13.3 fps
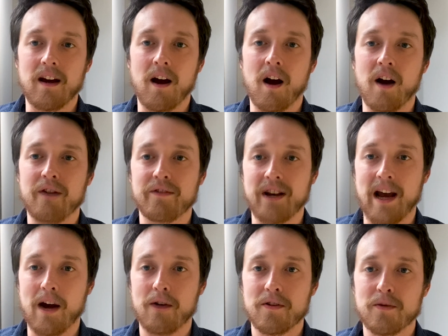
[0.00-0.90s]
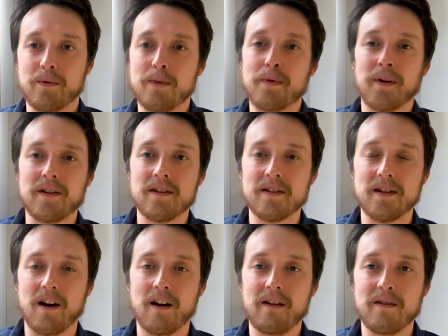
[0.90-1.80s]
half an hour that we put in the
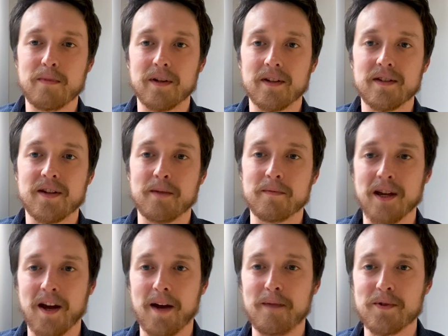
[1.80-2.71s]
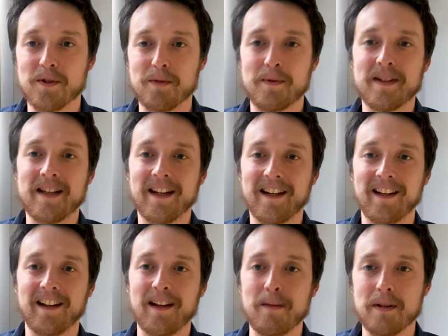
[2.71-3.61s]
diary, but sometimes on a
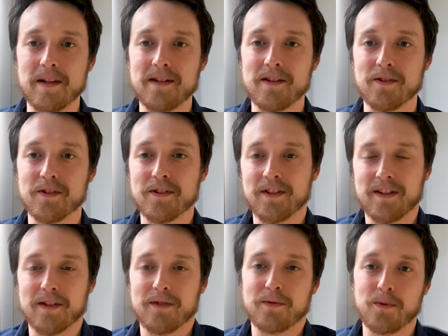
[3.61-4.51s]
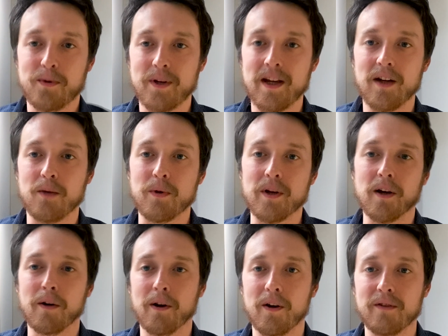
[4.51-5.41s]
particularly busy or successful week, we
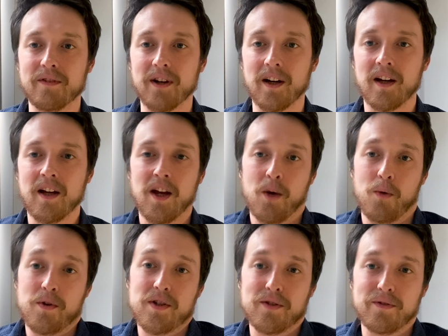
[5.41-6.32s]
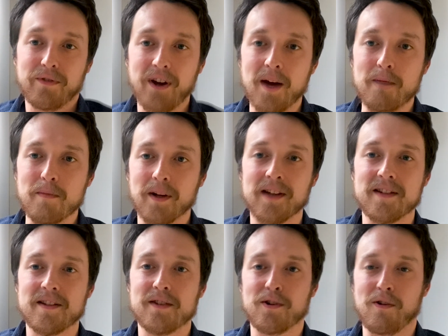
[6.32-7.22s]
go over, which is fine
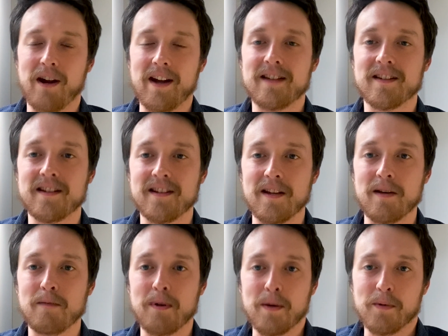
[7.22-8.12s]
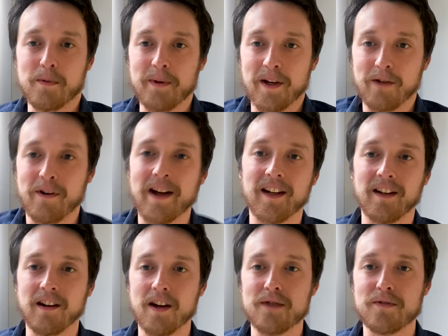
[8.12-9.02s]
because it's great to see people being
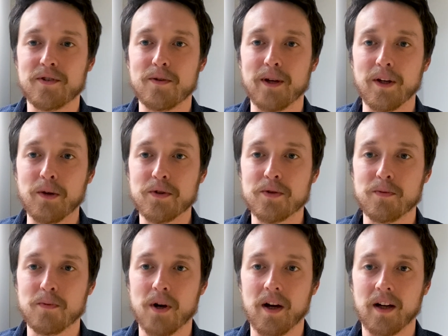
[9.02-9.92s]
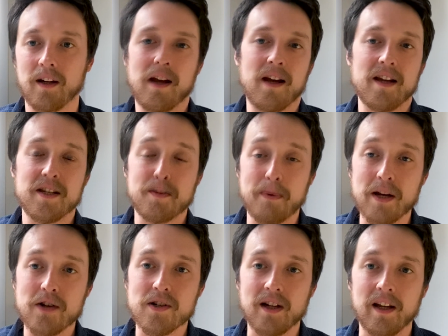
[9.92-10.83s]
recognized for doing awesome work,
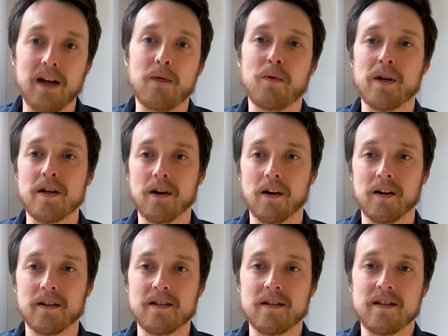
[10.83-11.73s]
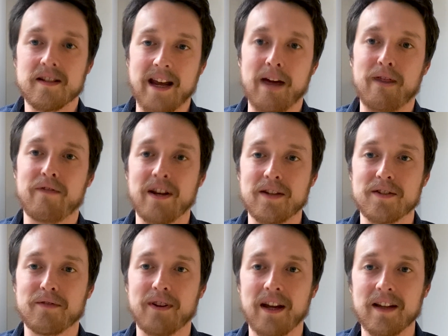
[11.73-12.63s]
especially when you can't say it face
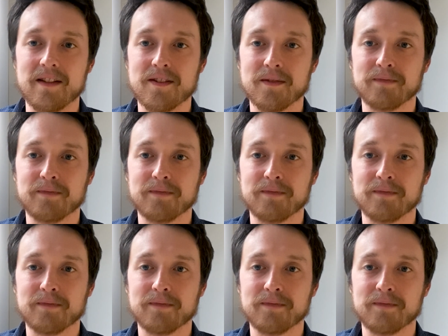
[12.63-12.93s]
to face.